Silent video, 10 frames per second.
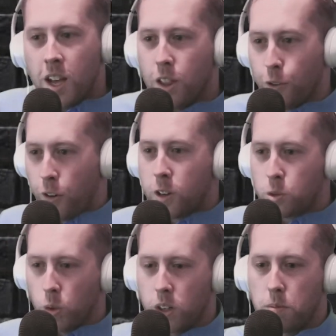The
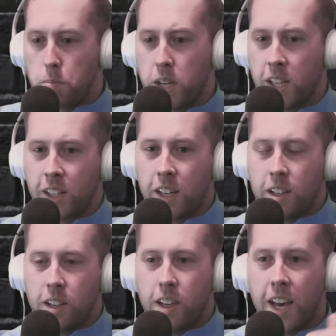first one being
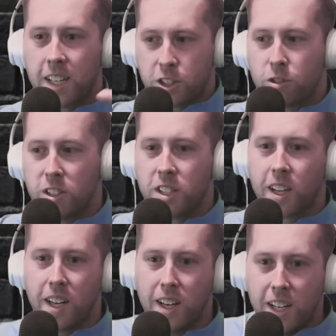
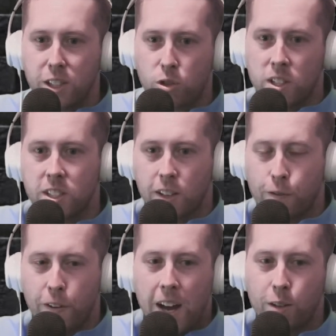extrinsic and intrinsic
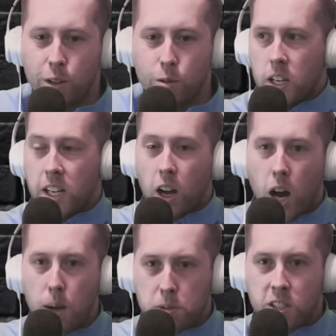value. An
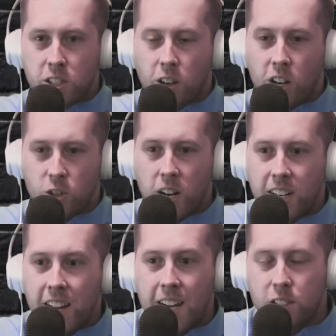options
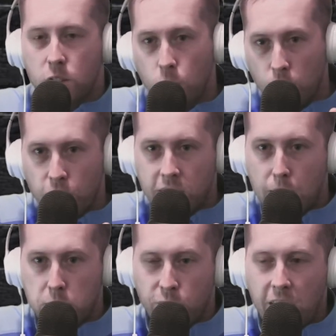contract has two different
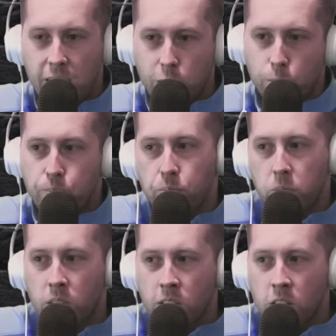types of value.
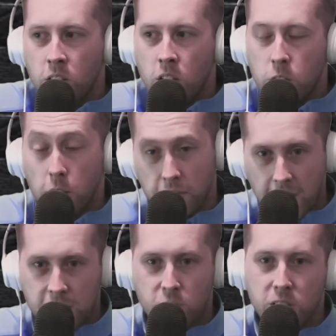You have
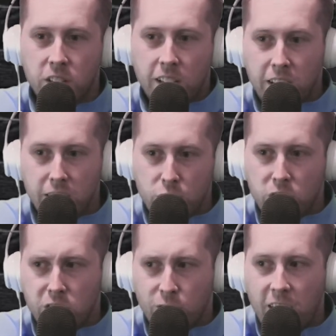the extrinsic and
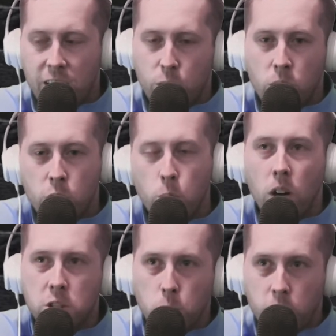intrinsic value. You
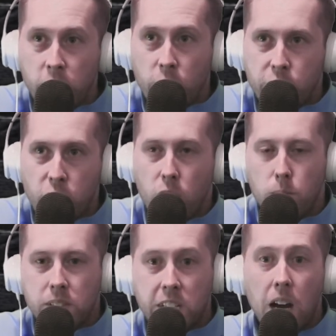also will hear the
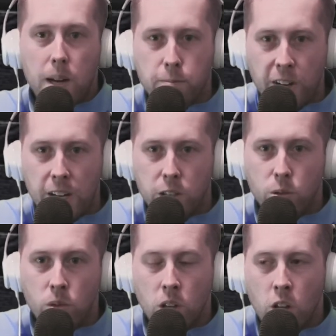term time
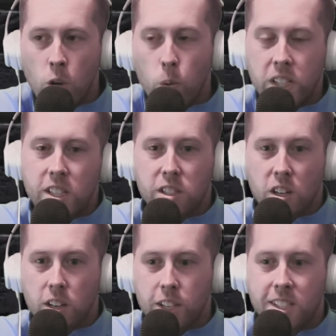value, which
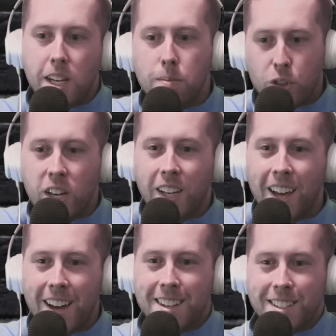is the same thing
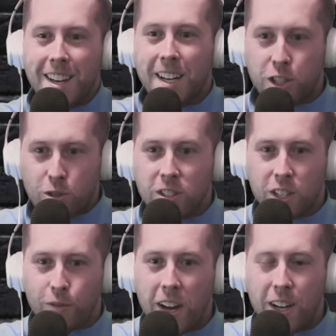as
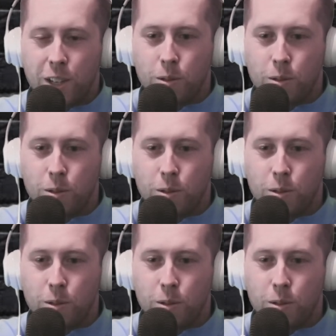extrinsic value.